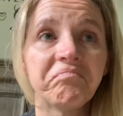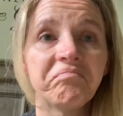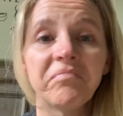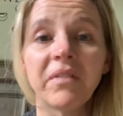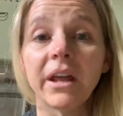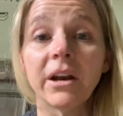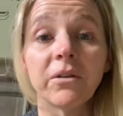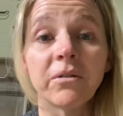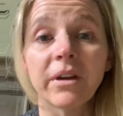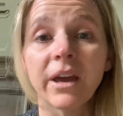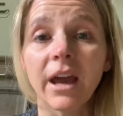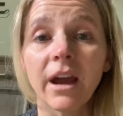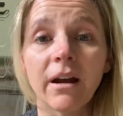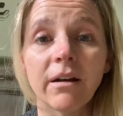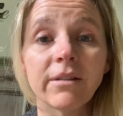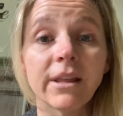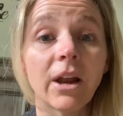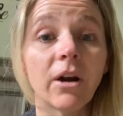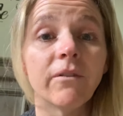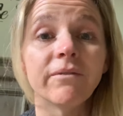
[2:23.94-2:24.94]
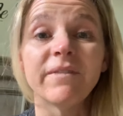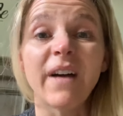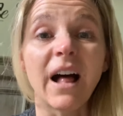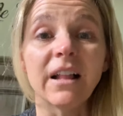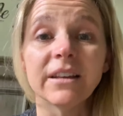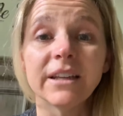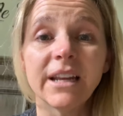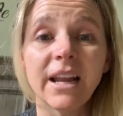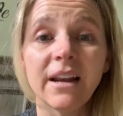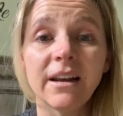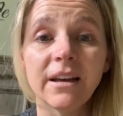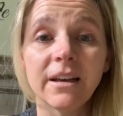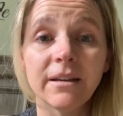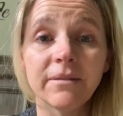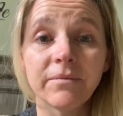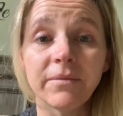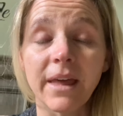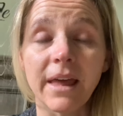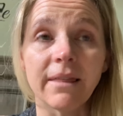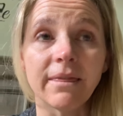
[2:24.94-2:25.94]
They don't care. They don't validate
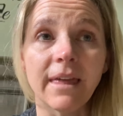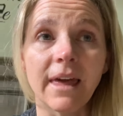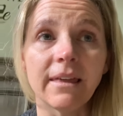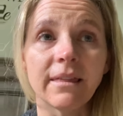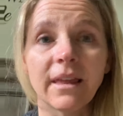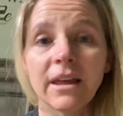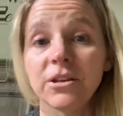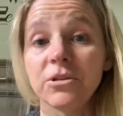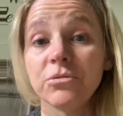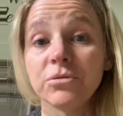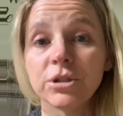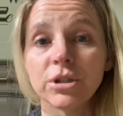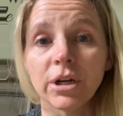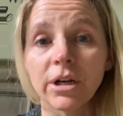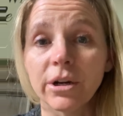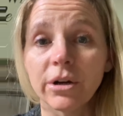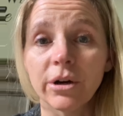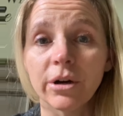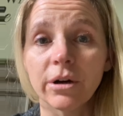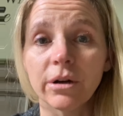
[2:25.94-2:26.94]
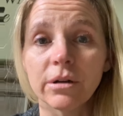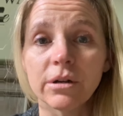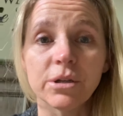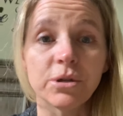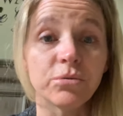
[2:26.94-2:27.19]
it. They think that you shouldn't hurt.